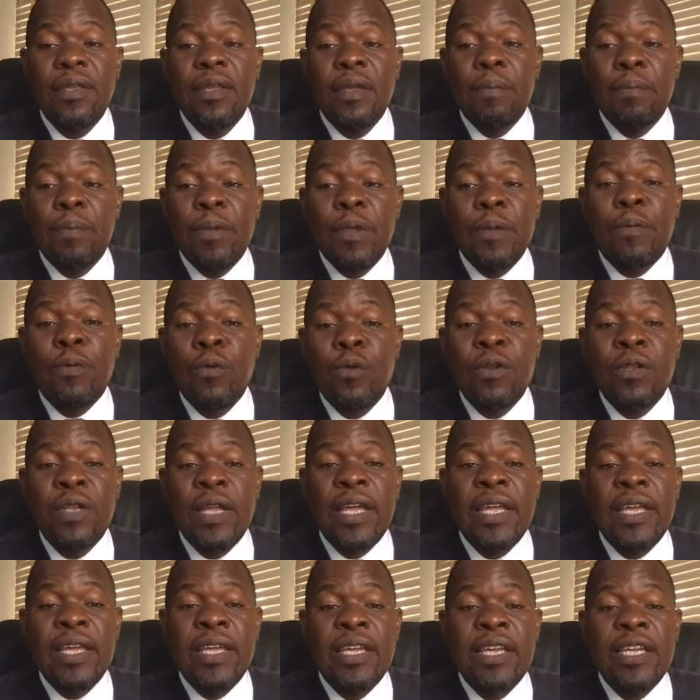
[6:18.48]
people that
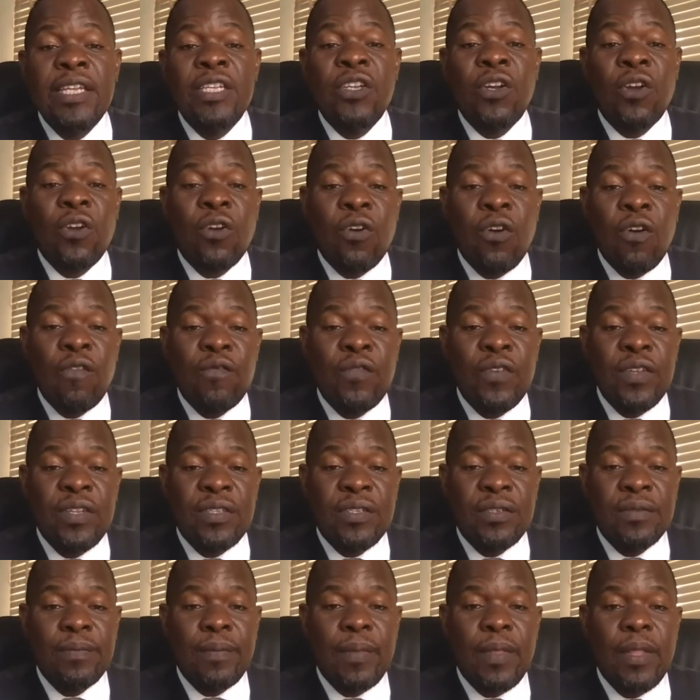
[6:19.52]
engage in conflict.
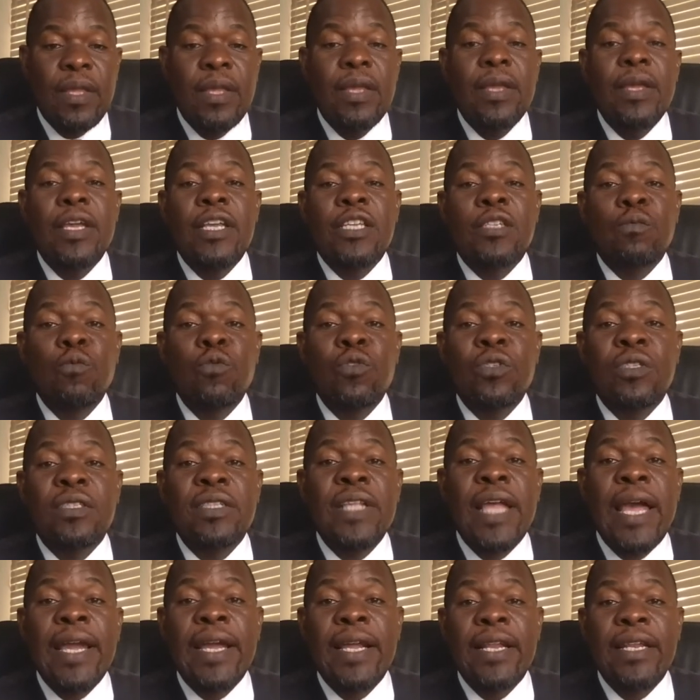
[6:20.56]
It's most
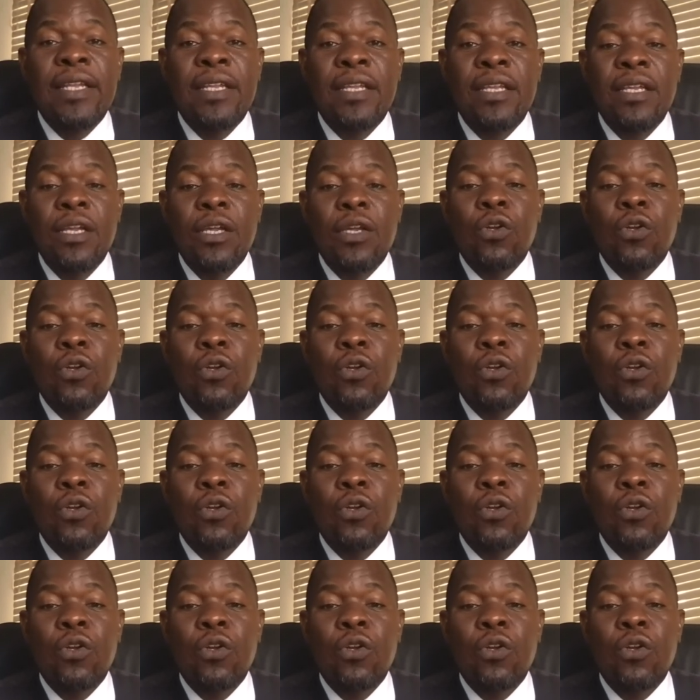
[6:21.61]
likely